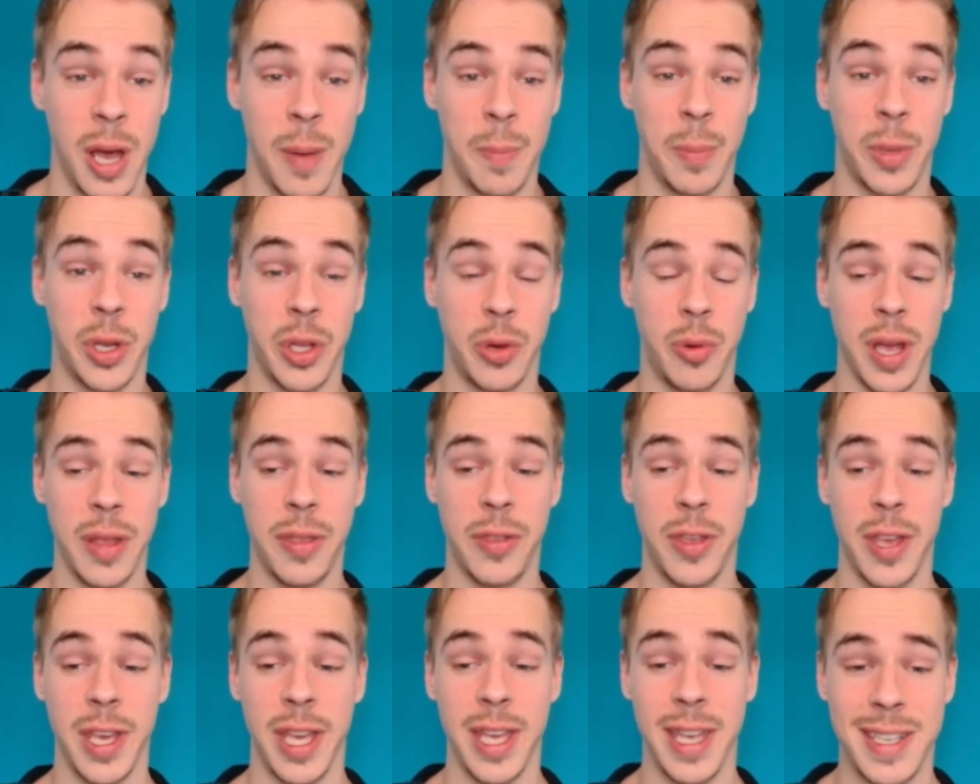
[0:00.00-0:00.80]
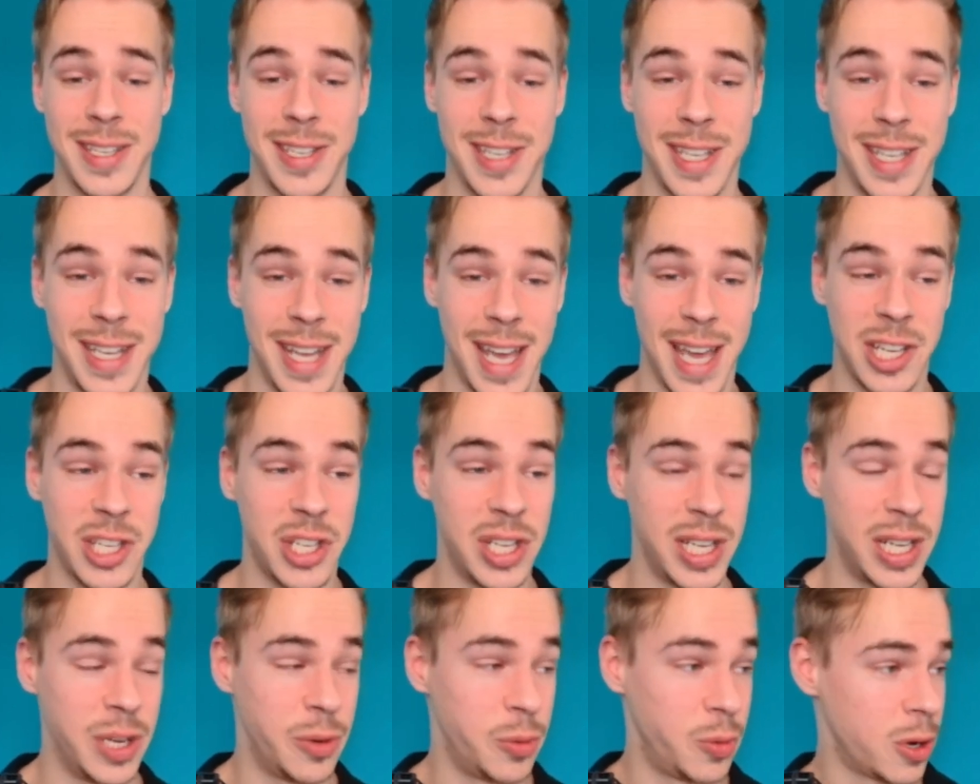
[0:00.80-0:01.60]
But the great thing is it
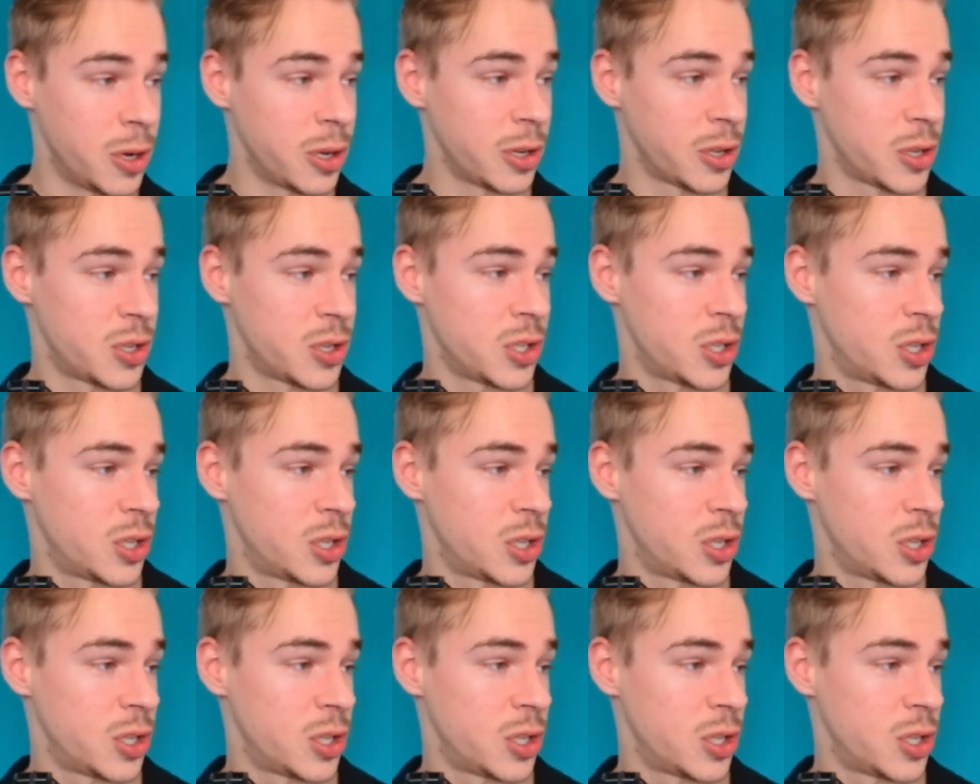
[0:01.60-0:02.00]
actually works.